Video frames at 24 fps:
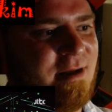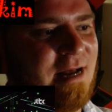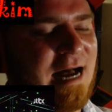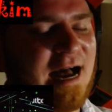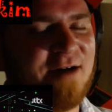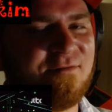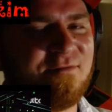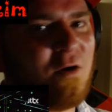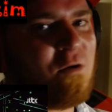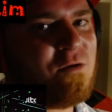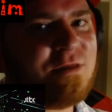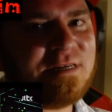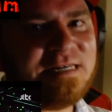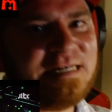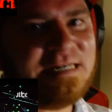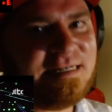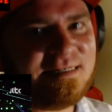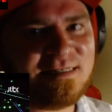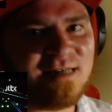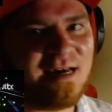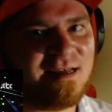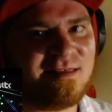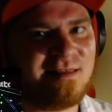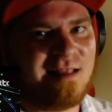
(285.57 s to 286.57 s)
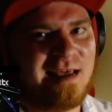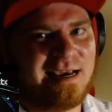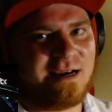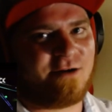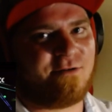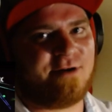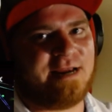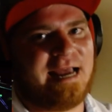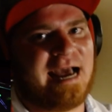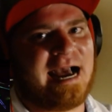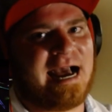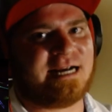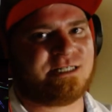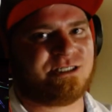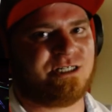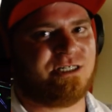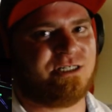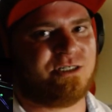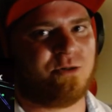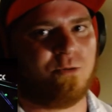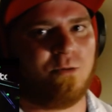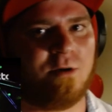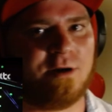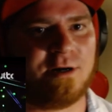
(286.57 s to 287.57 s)
I've only done like reaction
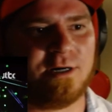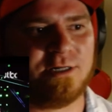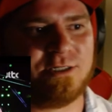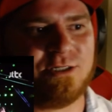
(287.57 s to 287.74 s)
to one or